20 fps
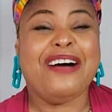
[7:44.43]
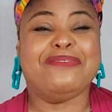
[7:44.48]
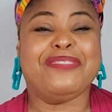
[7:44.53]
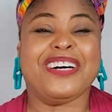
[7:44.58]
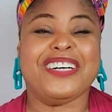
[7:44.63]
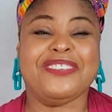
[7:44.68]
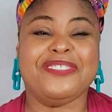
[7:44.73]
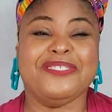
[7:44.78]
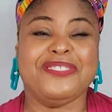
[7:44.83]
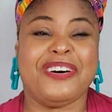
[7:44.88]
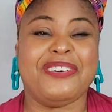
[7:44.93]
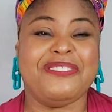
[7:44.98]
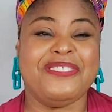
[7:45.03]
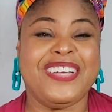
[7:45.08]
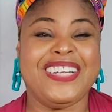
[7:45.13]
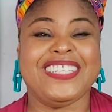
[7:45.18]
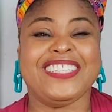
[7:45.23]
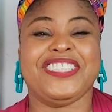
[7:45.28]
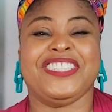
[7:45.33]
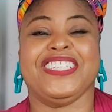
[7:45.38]
But
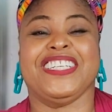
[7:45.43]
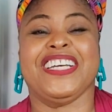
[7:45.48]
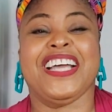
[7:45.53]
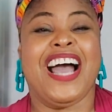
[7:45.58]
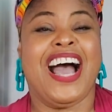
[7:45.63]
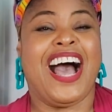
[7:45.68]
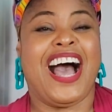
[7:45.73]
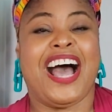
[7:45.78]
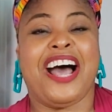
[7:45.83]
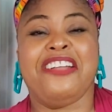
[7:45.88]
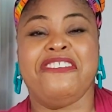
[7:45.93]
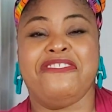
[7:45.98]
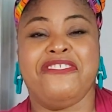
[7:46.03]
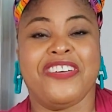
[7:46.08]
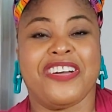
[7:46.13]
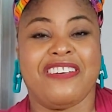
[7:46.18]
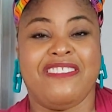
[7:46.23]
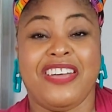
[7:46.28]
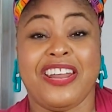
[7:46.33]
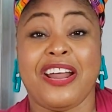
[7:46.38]
we'll see. I'll
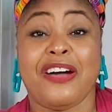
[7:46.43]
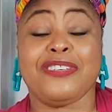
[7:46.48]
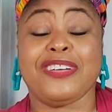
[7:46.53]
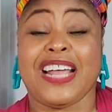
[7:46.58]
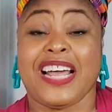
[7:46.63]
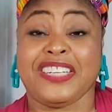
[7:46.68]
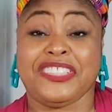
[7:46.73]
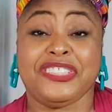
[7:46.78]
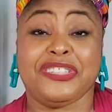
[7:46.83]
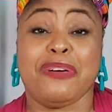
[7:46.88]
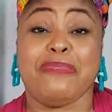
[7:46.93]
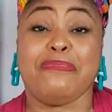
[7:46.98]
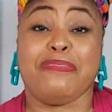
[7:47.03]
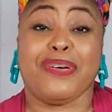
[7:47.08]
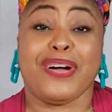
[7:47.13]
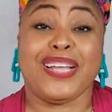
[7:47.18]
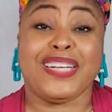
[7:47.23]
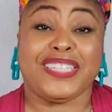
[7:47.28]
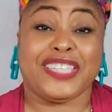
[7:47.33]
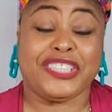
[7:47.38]
figure it out at some
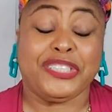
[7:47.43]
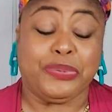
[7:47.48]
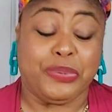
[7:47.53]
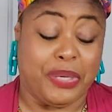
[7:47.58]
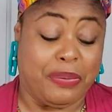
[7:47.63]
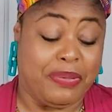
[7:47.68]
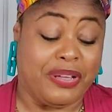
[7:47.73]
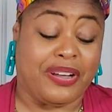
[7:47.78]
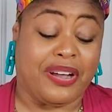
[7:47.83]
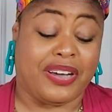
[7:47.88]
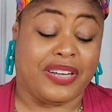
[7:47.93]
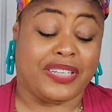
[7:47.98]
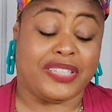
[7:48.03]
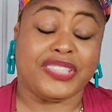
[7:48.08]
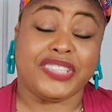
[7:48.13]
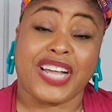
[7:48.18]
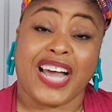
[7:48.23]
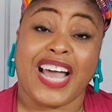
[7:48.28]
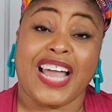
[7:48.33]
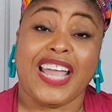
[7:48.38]
point this week
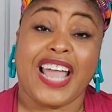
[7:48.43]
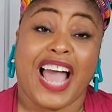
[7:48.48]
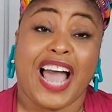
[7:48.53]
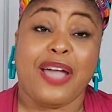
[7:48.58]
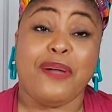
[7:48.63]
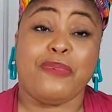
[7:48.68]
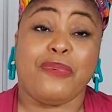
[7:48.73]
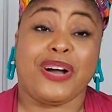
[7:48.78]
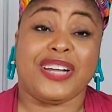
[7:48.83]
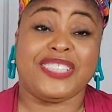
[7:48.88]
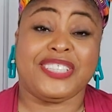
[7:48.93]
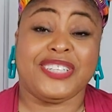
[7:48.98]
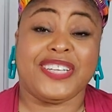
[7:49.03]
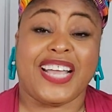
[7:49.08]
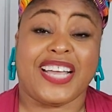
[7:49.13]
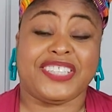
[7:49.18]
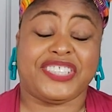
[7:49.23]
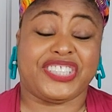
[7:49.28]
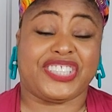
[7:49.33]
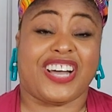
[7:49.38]
because I want to
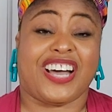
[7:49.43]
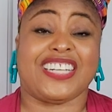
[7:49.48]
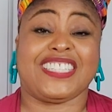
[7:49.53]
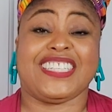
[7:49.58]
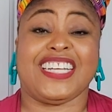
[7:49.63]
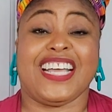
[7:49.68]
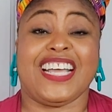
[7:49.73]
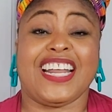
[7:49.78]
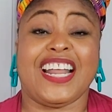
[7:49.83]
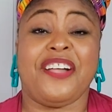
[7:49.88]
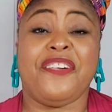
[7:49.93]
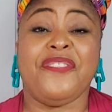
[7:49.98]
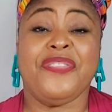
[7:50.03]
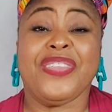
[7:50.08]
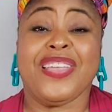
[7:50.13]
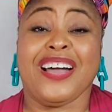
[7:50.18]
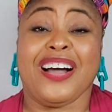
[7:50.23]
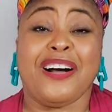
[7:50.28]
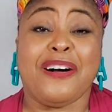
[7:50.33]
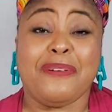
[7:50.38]
get started
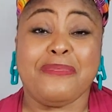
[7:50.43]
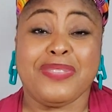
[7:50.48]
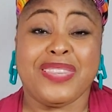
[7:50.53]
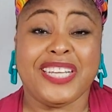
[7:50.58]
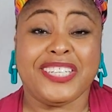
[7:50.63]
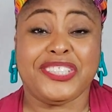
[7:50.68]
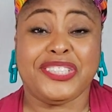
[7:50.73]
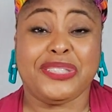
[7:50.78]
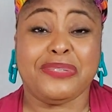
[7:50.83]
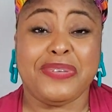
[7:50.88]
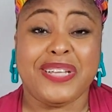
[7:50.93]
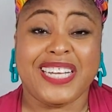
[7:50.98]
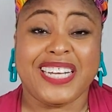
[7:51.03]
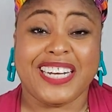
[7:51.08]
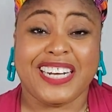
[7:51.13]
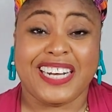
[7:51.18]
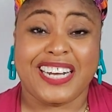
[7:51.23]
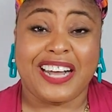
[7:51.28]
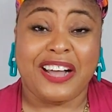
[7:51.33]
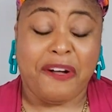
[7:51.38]
this week
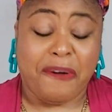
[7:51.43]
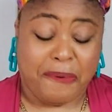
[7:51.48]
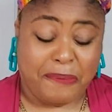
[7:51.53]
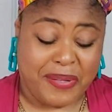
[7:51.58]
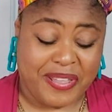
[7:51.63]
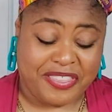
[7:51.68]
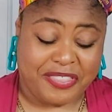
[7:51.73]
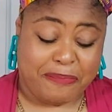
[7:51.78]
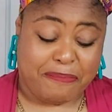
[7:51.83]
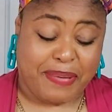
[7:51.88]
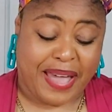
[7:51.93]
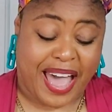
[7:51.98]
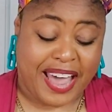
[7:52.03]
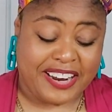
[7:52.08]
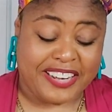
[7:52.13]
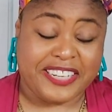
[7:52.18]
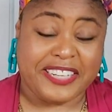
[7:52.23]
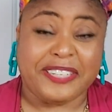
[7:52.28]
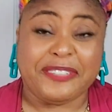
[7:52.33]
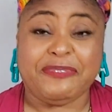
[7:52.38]
with the
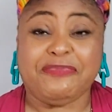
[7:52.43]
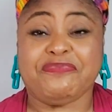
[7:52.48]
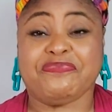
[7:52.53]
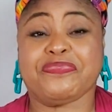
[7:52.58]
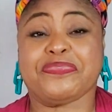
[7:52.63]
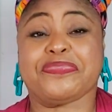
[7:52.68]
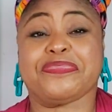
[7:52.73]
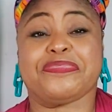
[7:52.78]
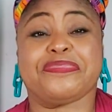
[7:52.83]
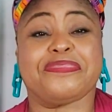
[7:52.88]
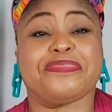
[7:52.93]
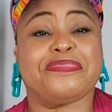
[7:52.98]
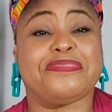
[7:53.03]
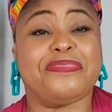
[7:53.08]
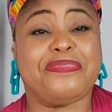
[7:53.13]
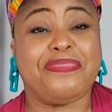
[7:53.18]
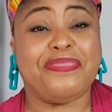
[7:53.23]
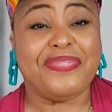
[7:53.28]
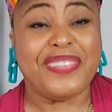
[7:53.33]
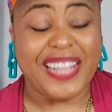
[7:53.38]
pattern.
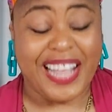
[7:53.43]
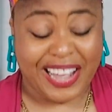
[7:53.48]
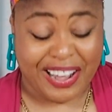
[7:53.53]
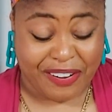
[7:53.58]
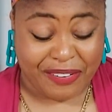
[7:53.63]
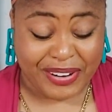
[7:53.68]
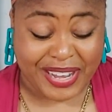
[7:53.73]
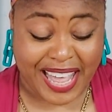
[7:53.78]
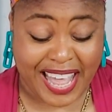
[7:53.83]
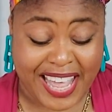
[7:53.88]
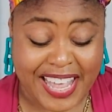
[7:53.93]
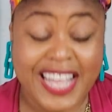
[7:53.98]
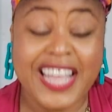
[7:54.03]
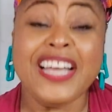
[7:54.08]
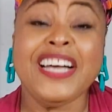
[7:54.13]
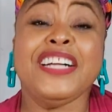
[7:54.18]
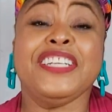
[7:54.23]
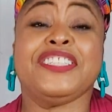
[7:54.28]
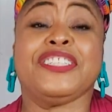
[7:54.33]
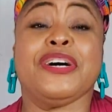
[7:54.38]
Okay,
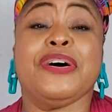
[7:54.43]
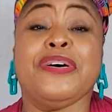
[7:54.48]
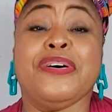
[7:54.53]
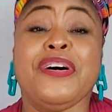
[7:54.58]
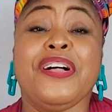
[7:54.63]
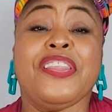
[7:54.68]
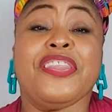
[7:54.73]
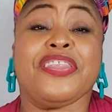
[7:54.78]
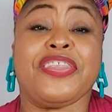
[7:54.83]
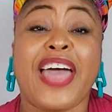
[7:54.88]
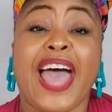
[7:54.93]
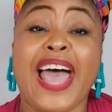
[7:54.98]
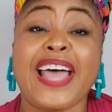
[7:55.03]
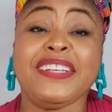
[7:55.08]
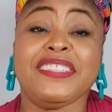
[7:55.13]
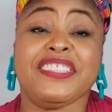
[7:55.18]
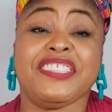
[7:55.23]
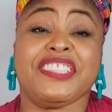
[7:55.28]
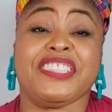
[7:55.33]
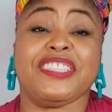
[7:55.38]
so
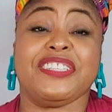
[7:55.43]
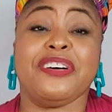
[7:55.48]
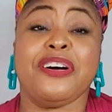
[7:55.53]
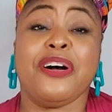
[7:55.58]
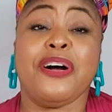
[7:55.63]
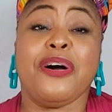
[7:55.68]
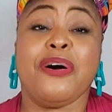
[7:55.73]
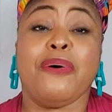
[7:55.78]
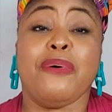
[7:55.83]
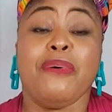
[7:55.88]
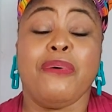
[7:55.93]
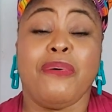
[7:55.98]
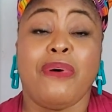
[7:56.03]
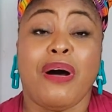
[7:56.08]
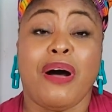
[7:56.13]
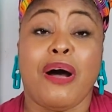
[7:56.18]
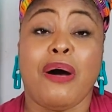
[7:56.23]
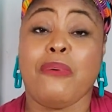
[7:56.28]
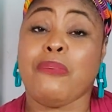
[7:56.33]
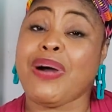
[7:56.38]
that's
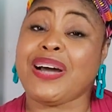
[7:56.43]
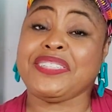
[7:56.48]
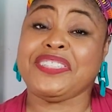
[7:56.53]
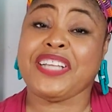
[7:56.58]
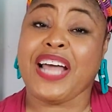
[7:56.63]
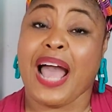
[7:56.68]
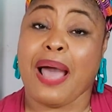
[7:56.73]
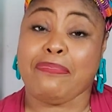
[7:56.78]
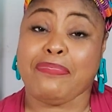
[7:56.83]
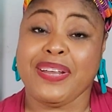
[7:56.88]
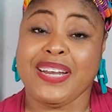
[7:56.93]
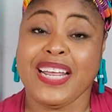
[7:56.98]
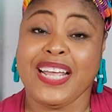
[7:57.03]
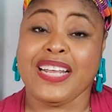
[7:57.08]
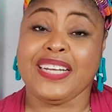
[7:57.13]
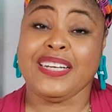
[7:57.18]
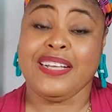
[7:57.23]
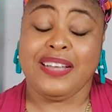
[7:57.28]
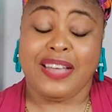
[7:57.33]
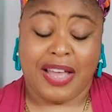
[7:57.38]
what's
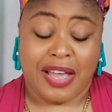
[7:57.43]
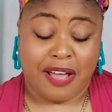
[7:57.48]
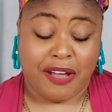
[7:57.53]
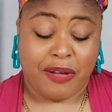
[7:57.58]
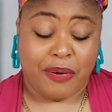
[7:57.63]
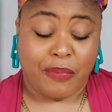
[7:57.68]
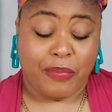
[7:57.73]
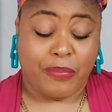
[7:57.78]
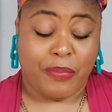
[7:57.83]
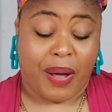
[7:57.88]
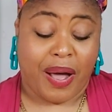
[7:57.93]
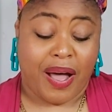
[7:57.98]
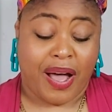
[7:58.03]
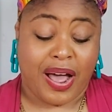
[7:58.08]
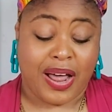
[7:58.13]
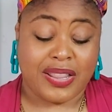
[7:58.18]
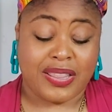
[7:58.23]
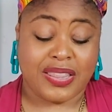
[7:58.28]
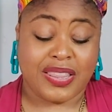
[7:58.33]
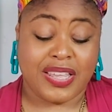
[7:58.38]
happening
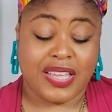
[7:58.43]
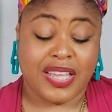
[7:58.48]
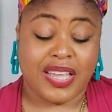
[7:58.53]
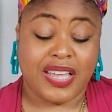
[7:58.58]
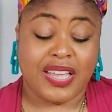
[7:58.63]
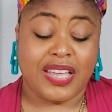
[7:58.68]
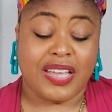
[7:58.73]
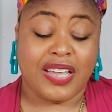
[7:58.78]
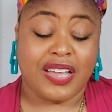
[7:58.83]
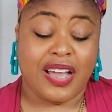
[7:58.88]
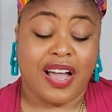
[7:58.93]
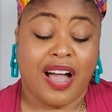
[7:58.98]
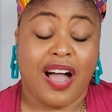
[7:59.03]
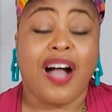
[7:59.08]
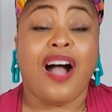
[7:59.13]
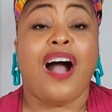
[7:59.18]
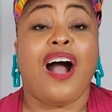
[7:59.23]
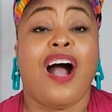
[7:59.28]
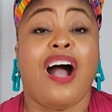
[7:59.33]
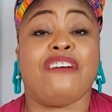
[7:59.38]
on the
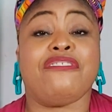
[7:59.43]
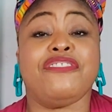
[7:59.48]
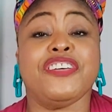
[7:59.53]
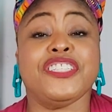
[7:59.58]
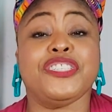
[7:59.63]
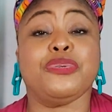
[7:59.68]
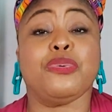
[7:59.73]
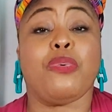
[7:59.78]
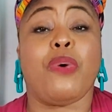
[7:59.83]
office